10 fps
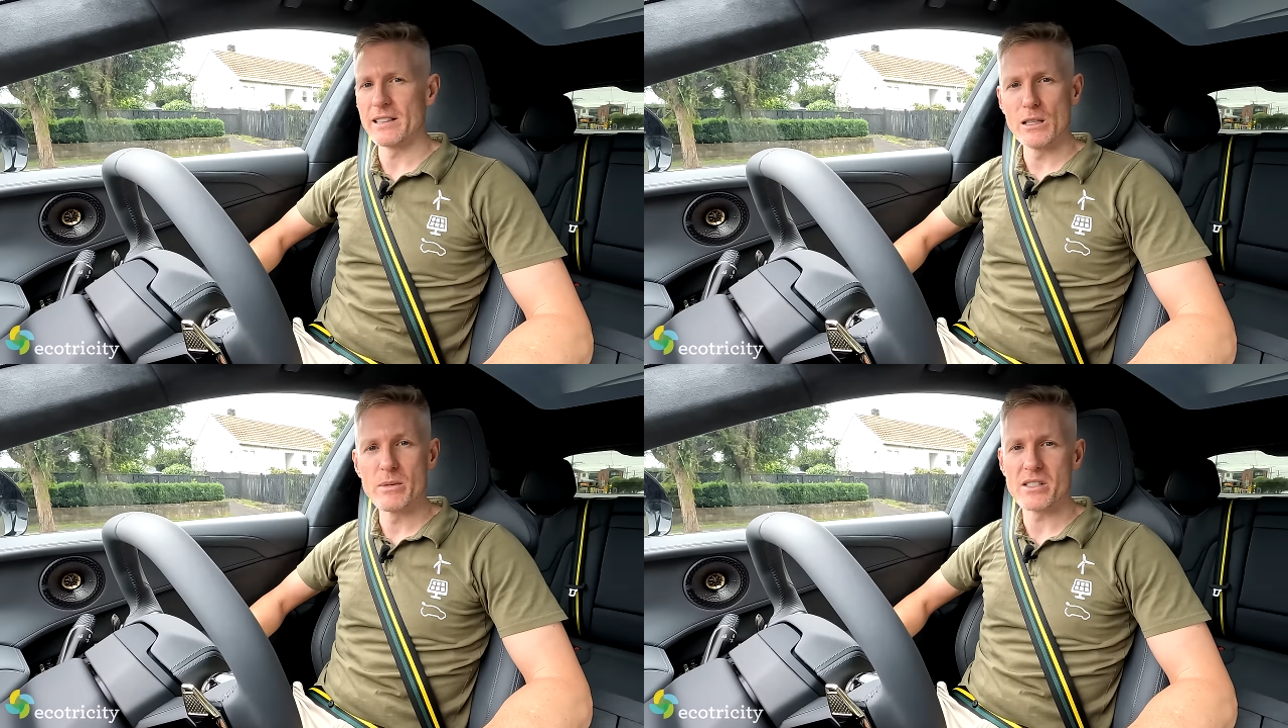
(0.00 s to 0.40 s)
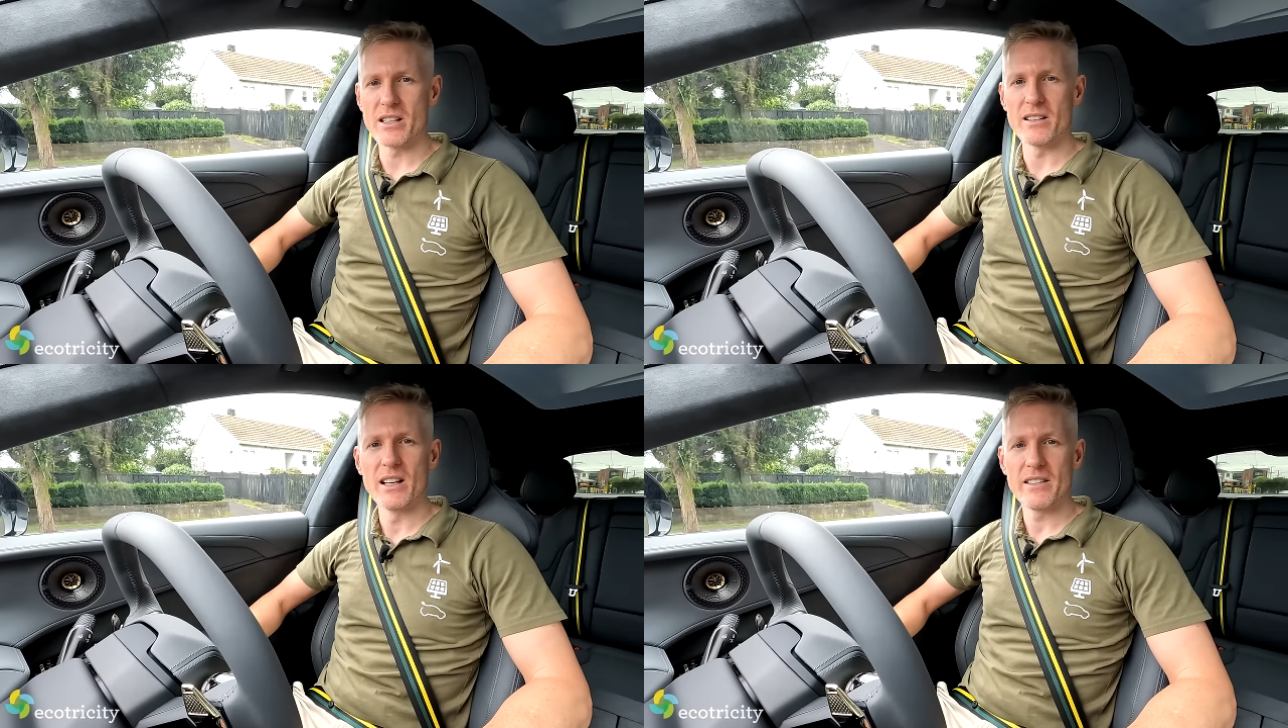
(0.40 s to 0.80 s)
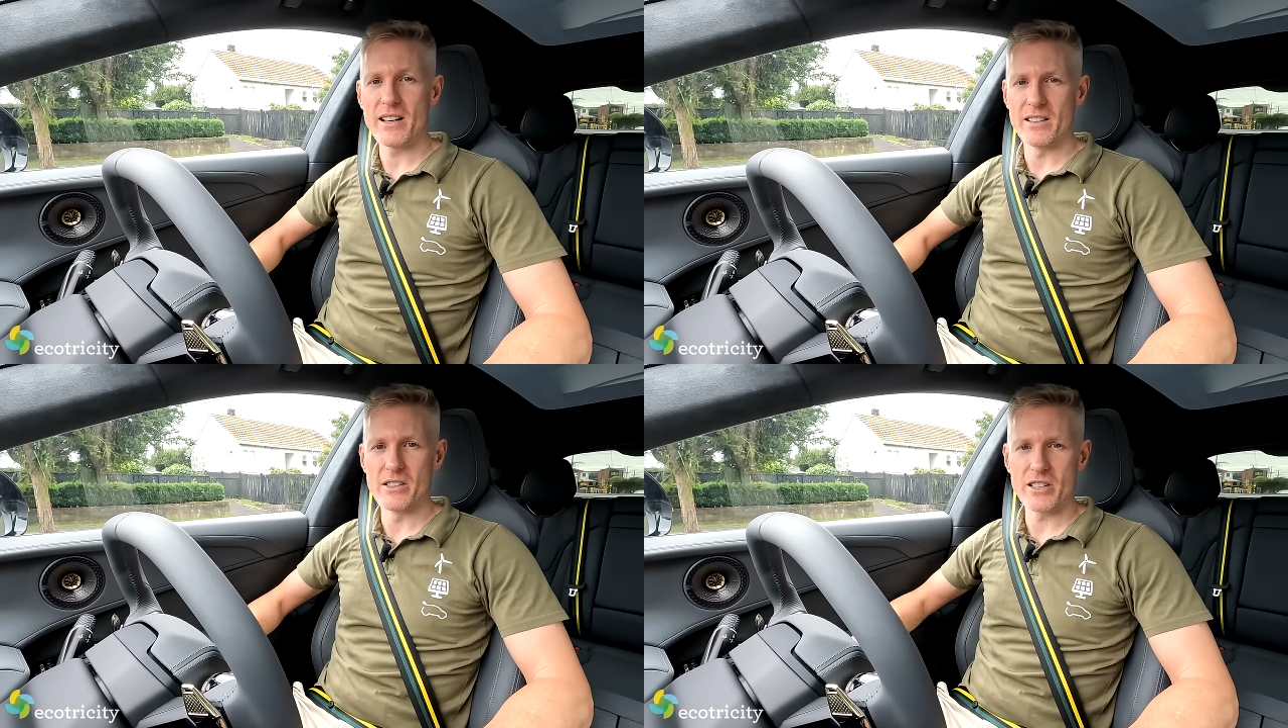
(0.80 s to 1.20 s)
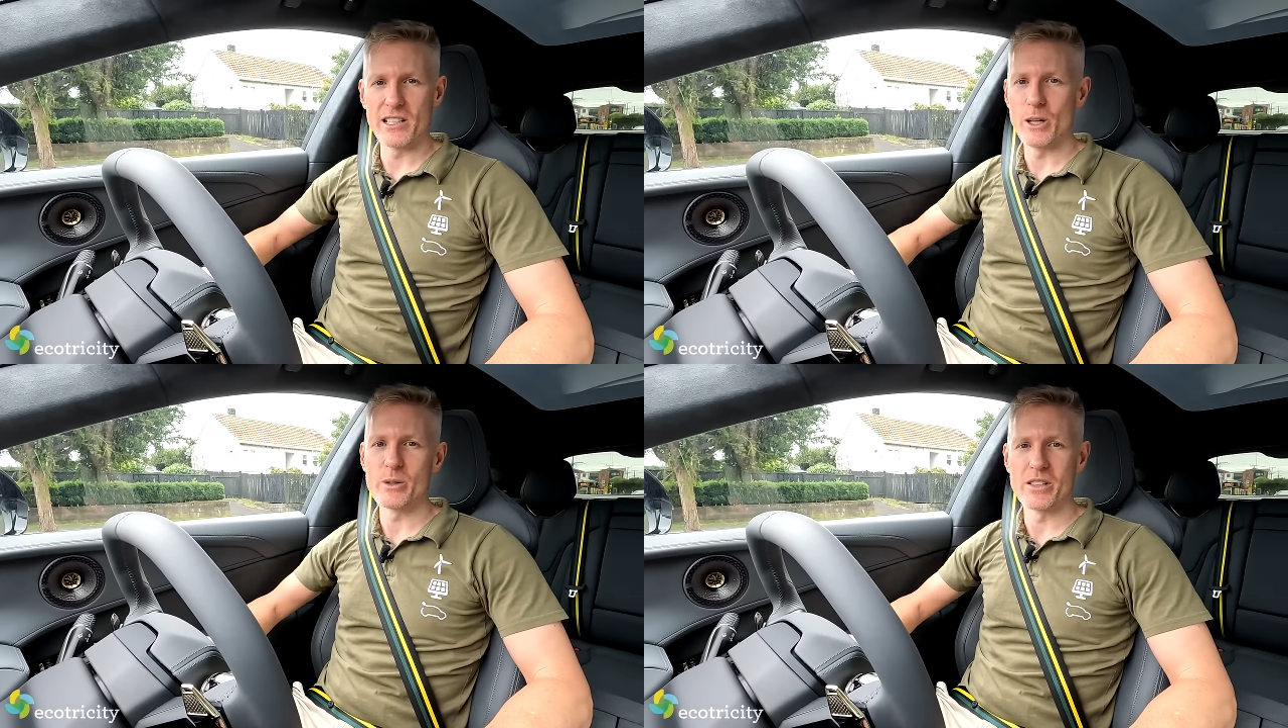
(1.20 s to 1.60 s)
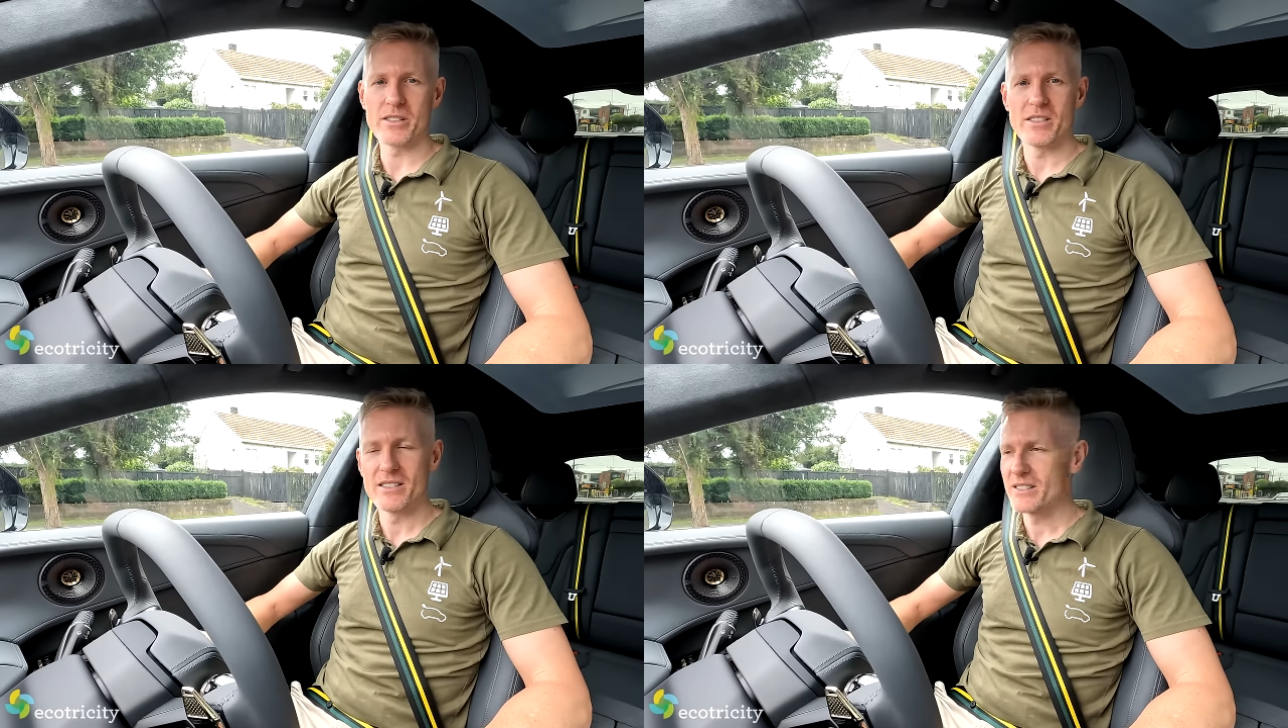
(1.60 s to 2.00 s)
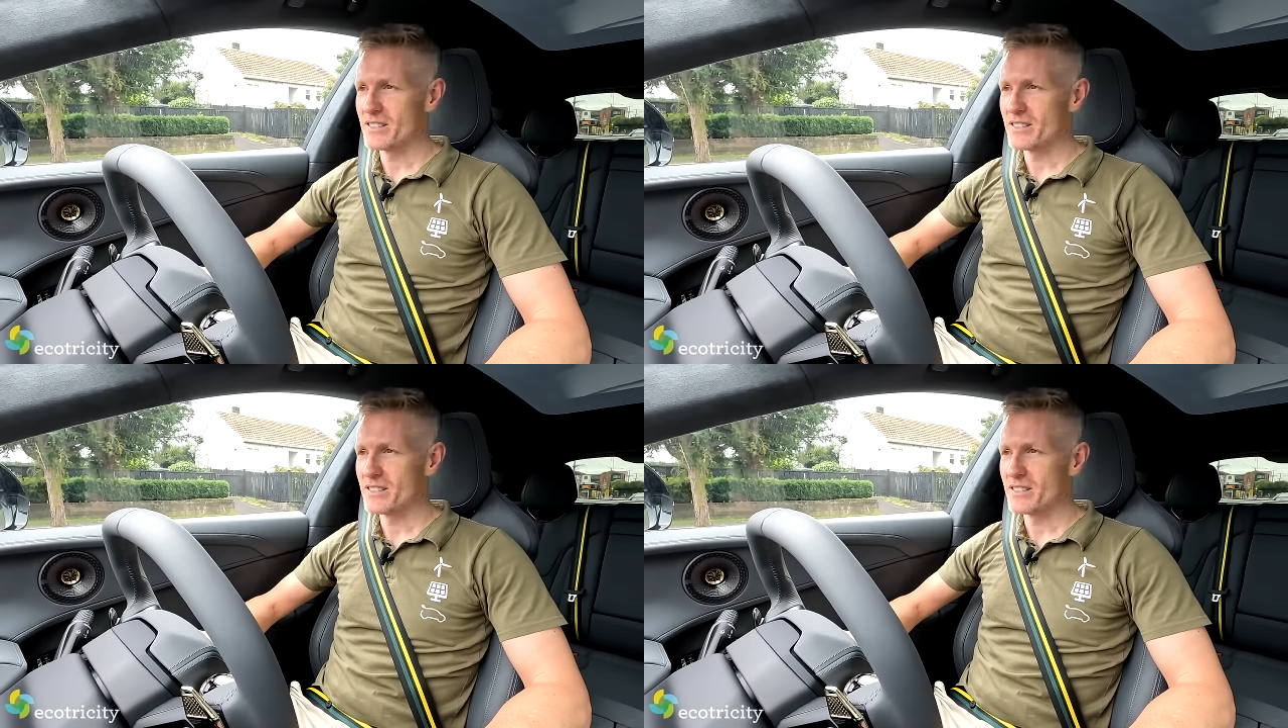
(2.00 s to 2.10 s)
in a limousine than it is in a Lotus.